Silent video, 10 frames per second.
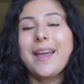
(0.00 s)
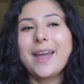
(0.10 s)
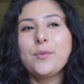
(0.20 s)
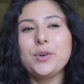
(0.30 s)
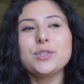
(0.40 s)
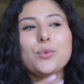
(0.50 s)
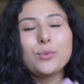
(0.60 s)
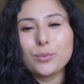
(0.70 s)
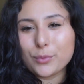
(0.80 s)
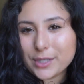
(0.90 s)
and what's
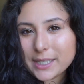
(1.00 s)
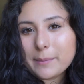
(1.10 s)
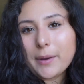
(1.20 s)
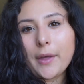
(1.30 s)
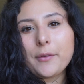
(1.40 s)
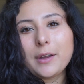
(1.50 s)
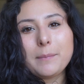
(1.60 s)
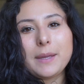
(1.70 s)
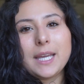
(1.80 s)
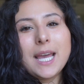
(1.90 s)
really
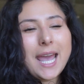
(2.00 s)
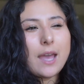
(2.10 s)
bothering me,